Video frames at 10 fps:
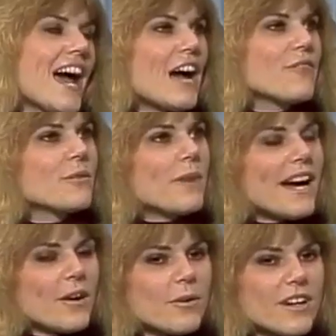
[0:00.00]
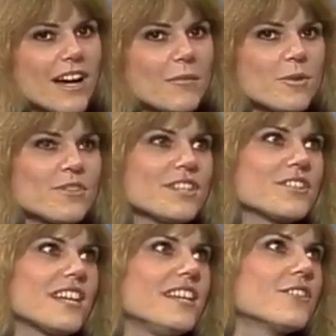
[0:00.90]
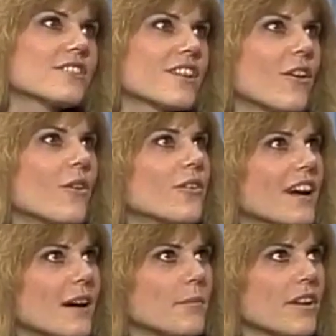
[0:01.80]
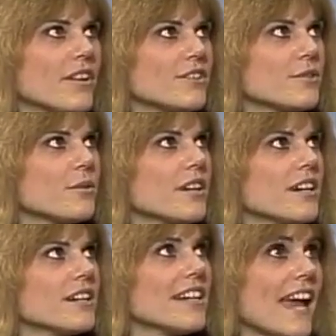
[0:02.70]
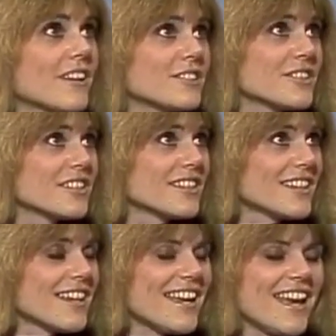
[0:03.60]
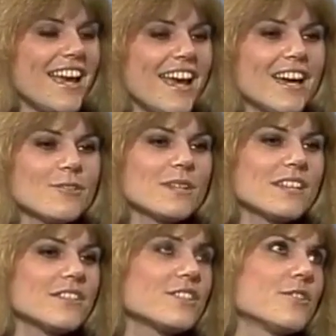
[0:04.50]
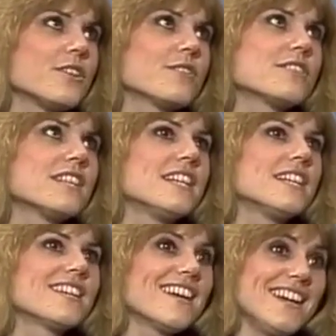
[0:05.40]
I'm from Iowa. I moved here 10 years ago. I'm married to uh, an actor, and we live That's in Studio City.